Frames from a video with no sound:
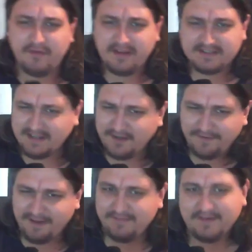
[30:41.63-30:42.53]
is
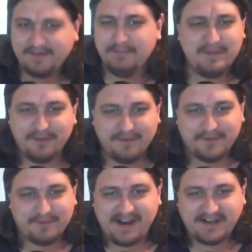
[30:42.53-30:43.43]
Thunderfoot even a member of
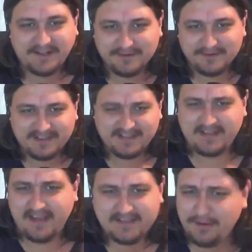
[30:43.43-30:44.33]
the Rationals these
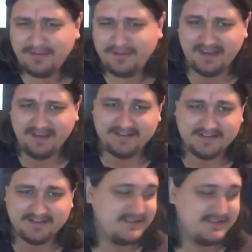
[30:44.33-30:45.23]
days. I don't think he
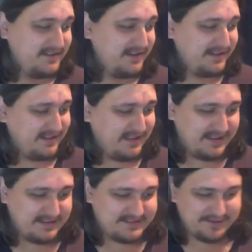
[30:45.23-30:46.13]
is. I think they
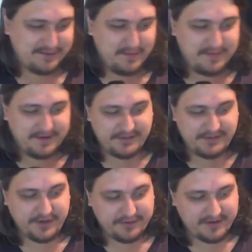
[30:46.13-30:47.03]
consider him a bit of a
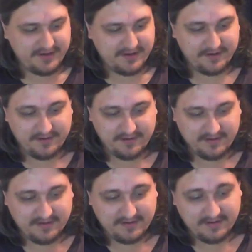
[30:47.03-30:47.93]
joke. You know.
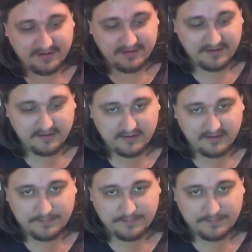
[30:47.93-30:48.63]
He would. Though.